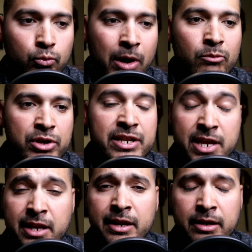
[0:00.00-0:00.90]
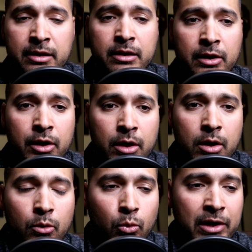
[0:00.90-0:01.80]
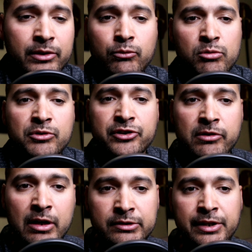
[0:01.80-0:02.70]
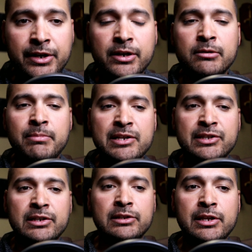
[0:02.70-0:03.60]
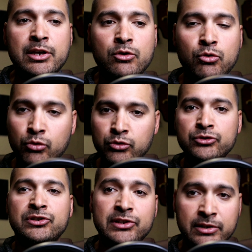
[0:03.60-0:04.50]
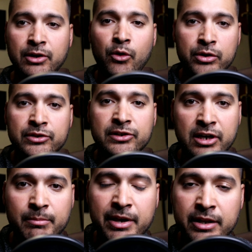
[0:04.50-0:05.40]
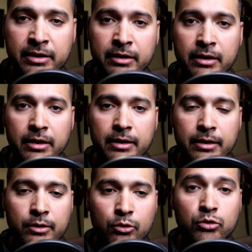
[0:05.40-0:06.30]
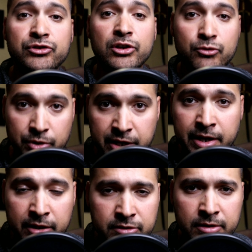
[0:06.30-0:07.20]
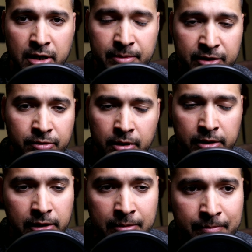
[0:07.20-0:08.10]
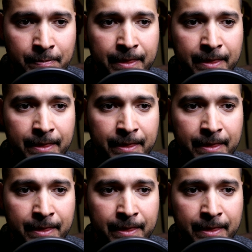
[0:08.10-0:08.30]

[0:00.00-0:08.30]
what we need, what the rumors are out there, basically who's going to come in, who's agreed to come into the club,